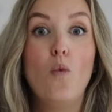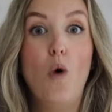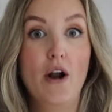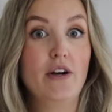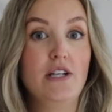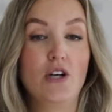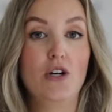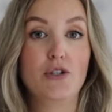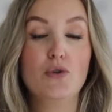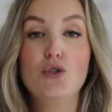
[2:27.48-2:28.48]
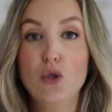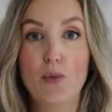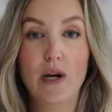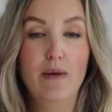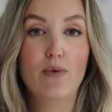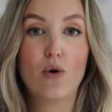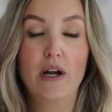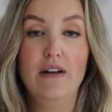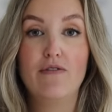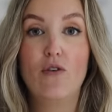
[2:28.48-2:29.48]
Water is also super
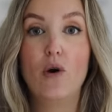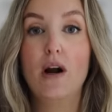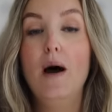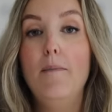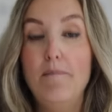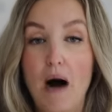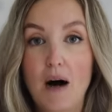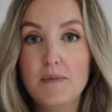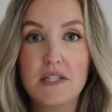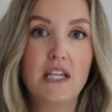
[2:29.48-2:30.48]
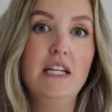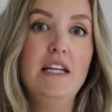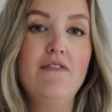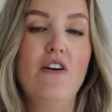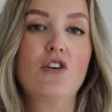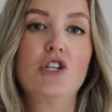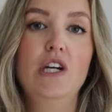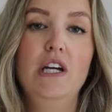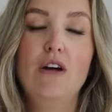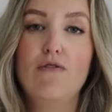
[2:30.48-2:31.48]
important for mom's kidney
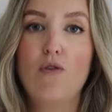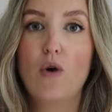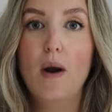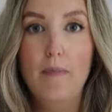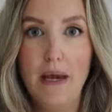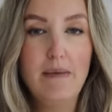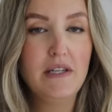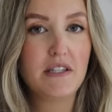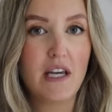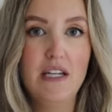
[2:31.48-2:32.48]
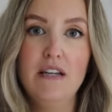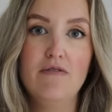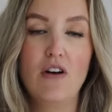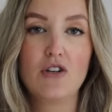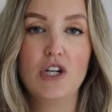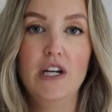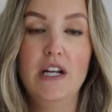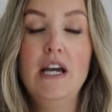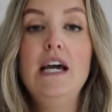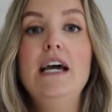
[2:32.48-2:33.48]
function, for baby's kidney
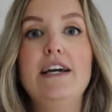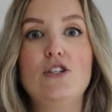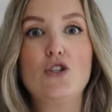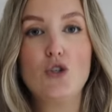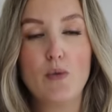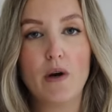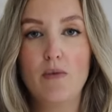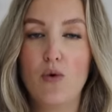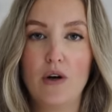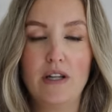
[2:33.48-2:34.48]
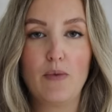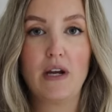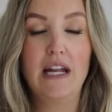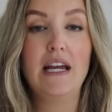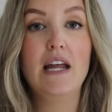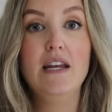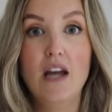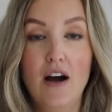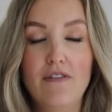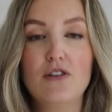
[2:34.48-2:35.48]
function. It's super important that we're getting
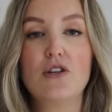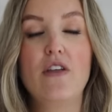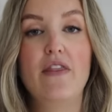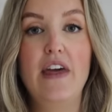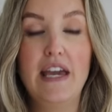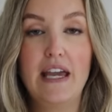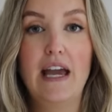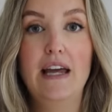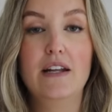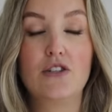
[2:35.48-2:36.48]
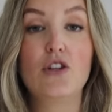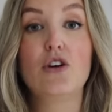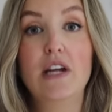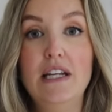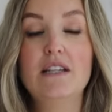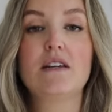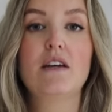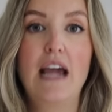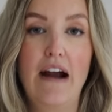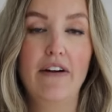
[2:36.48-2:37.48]
enough so that your kidneys
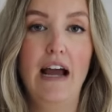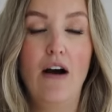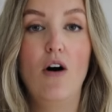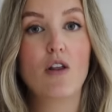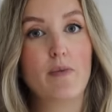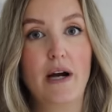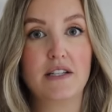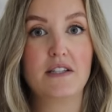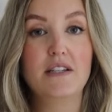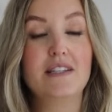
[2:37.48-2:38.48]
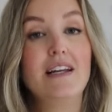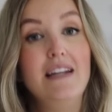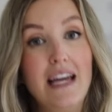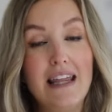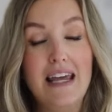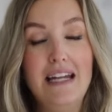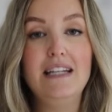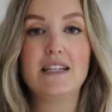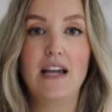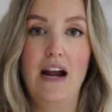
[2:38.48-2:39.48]
can carry out all the processes that they
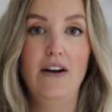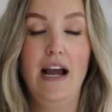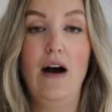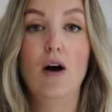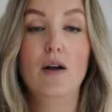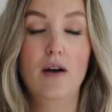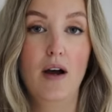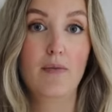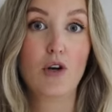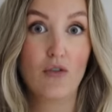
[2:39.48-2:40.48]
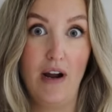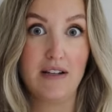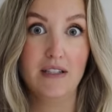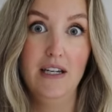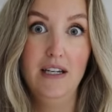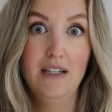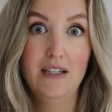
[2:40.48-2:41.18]
need to carry out correctly.